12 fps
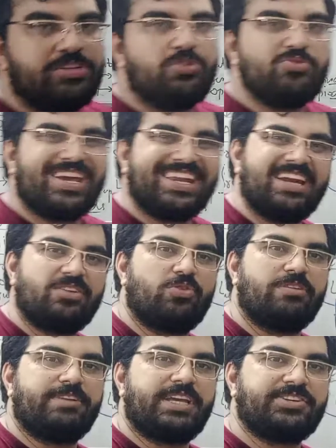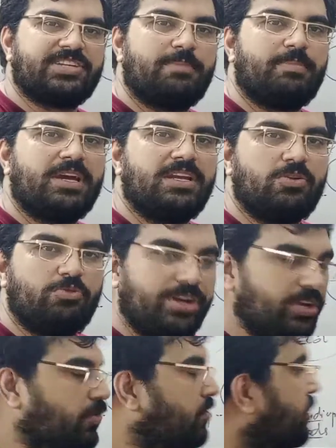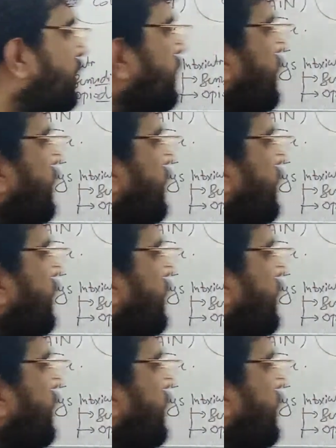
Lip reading: so that you can get notification on my new video.